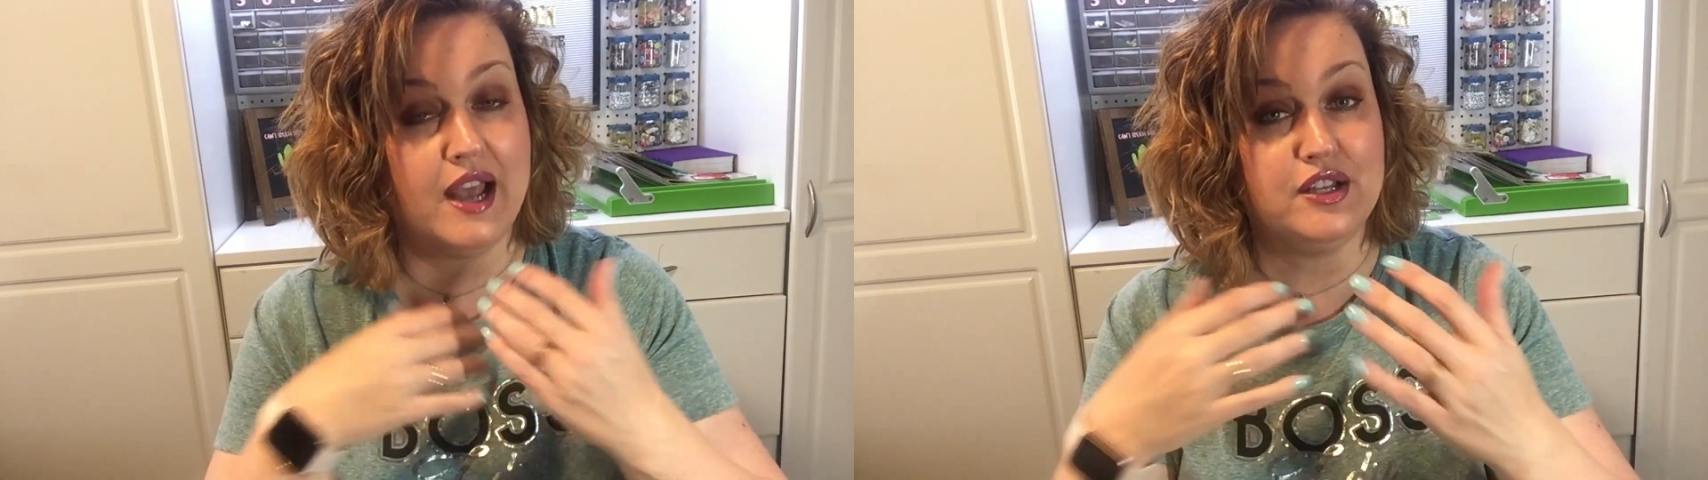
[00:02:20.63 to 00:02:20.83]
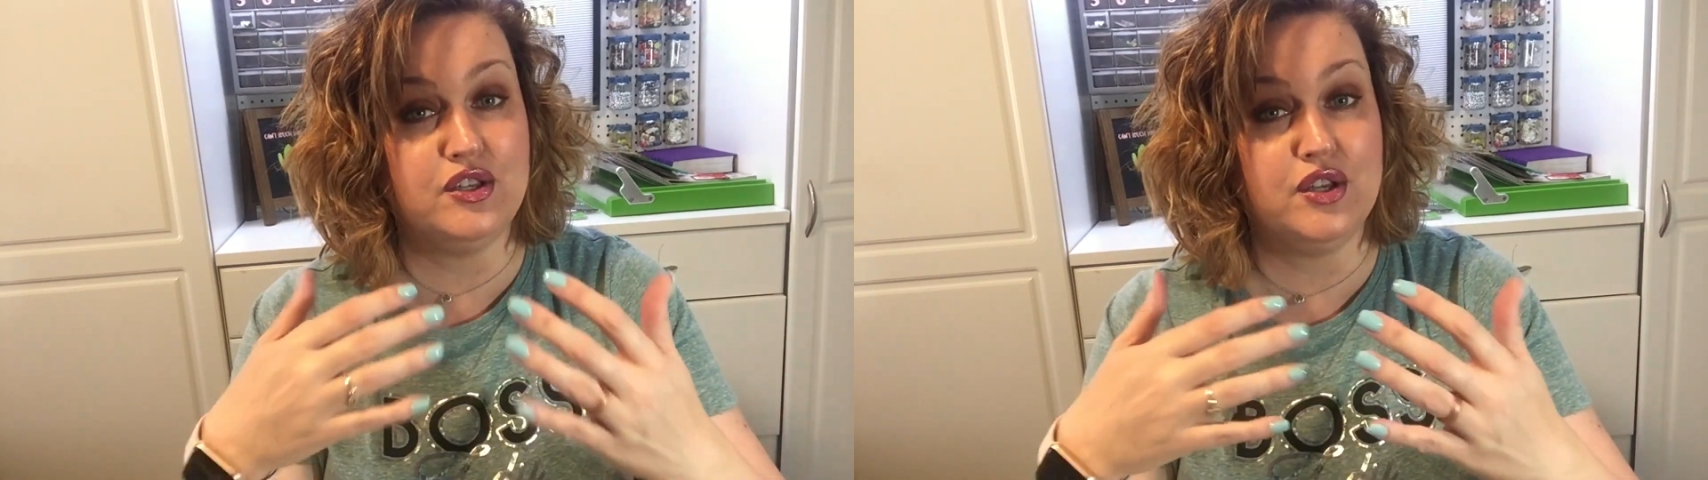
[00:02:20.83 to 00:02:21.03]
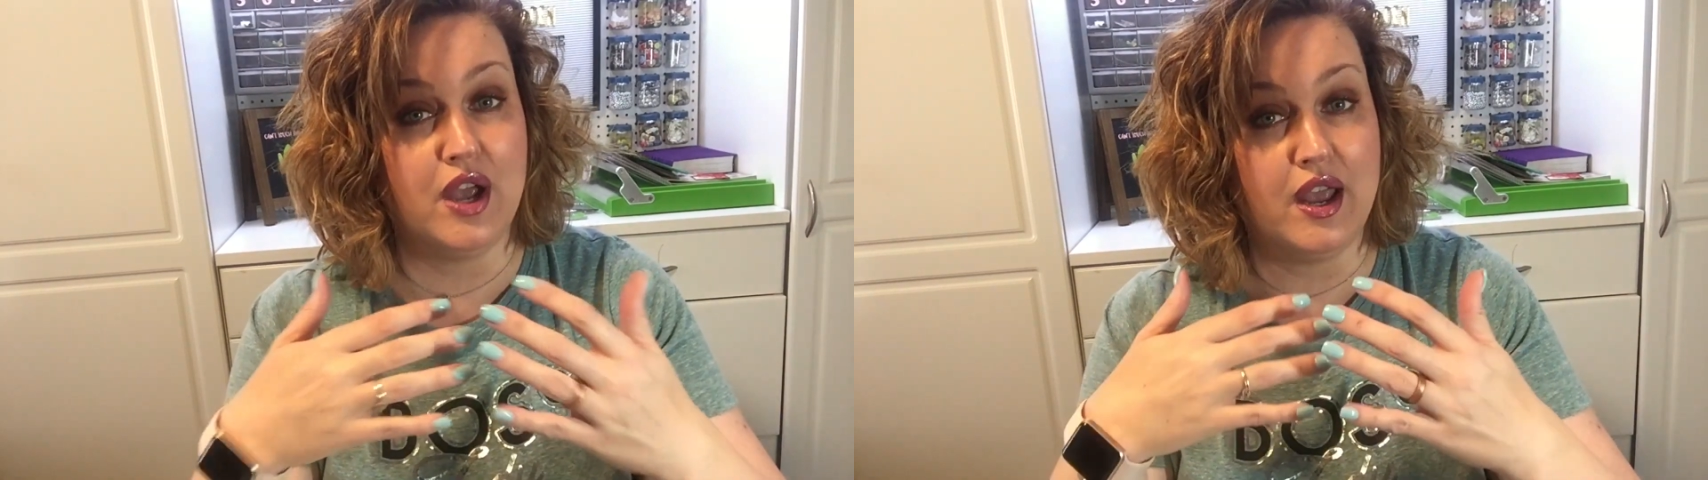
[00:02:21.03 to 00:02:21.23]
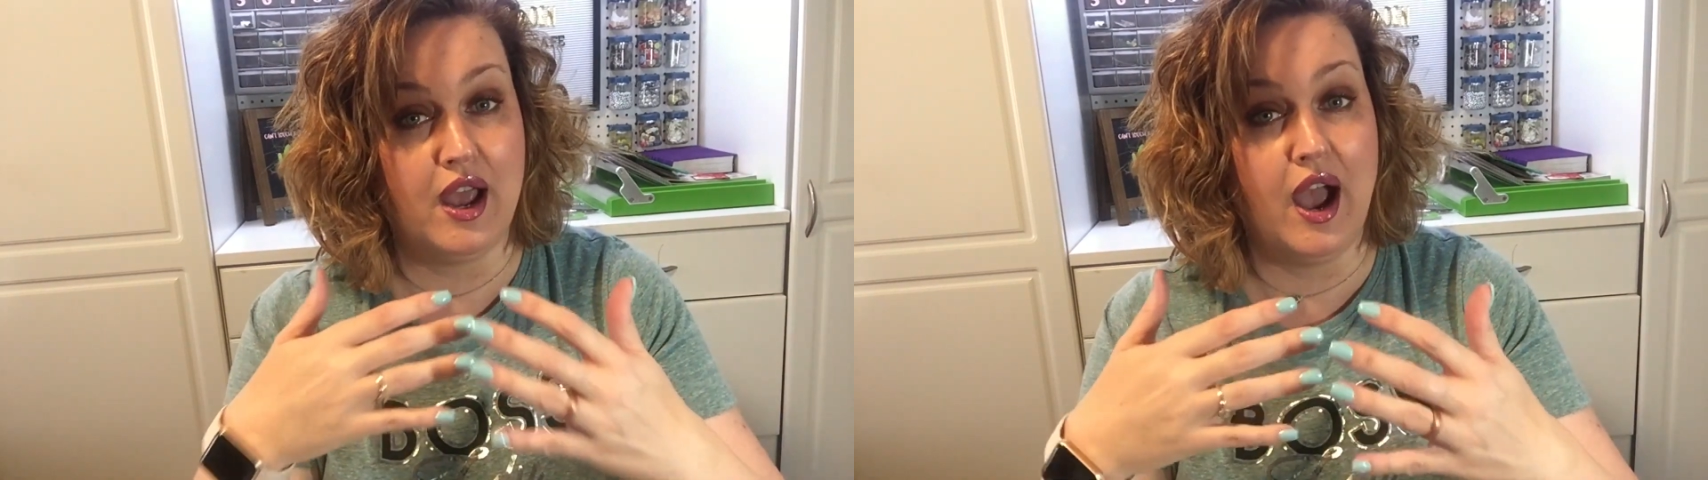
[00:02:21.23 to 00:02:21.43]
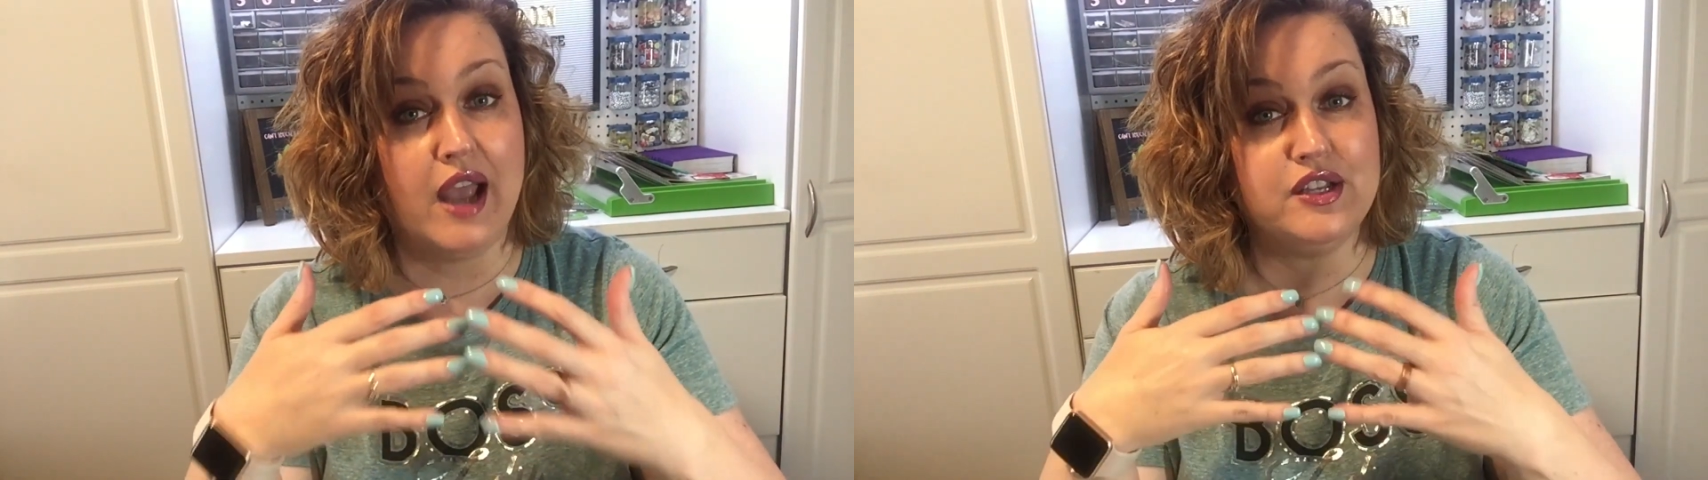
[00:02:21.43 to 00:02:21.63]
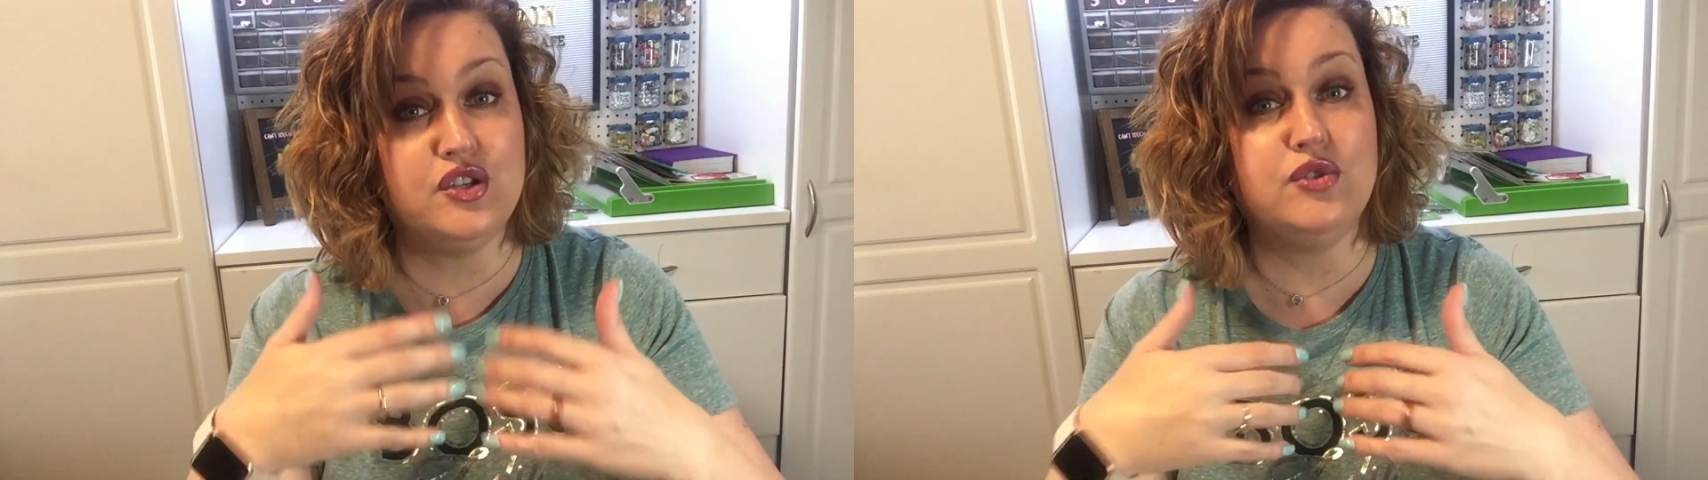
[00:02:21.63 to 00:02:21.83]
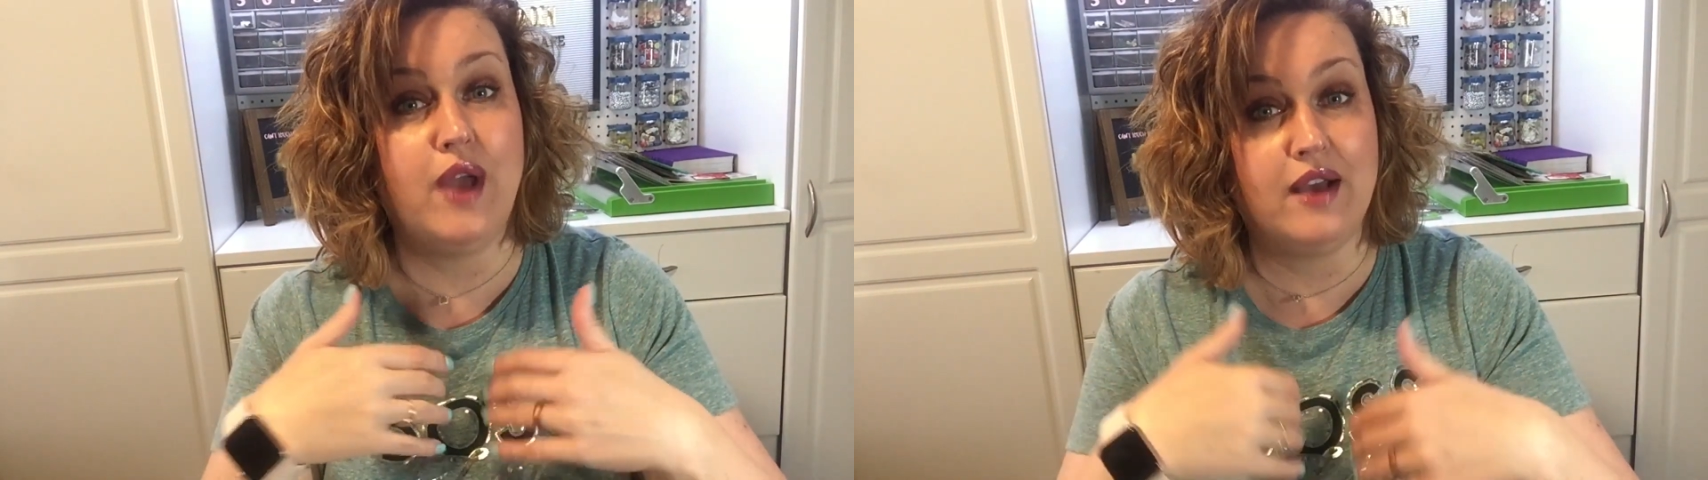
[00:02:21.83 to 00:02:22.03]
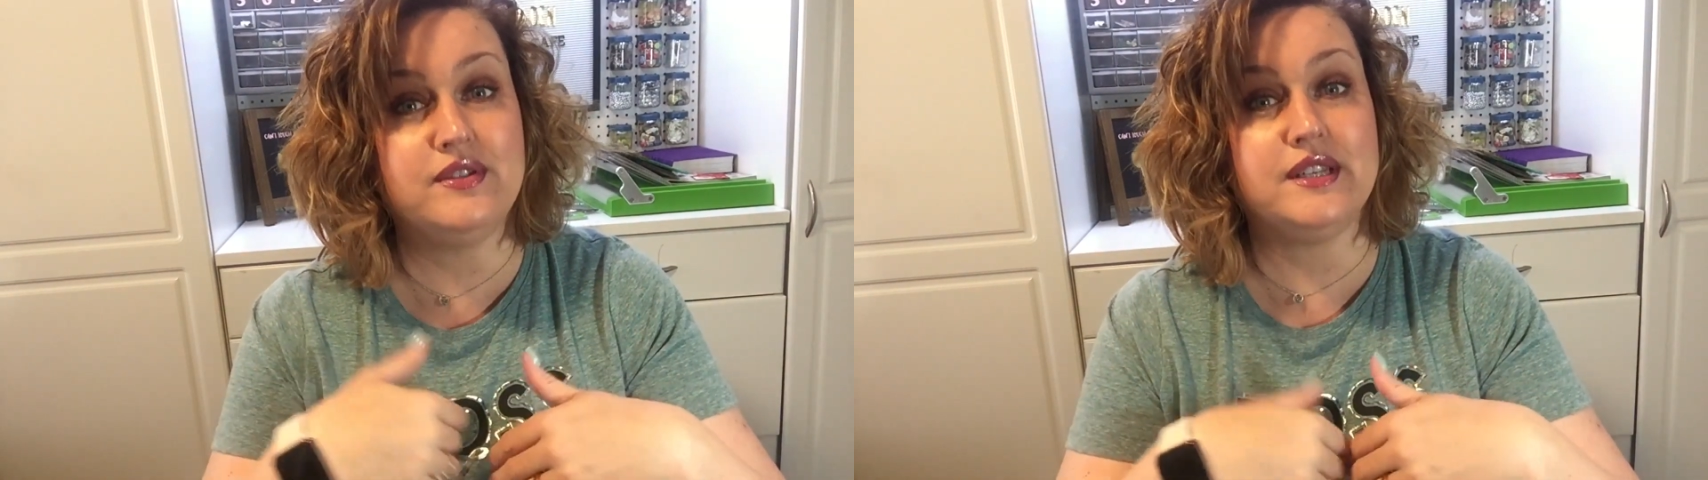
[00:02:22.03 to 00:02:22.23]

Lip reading: I do have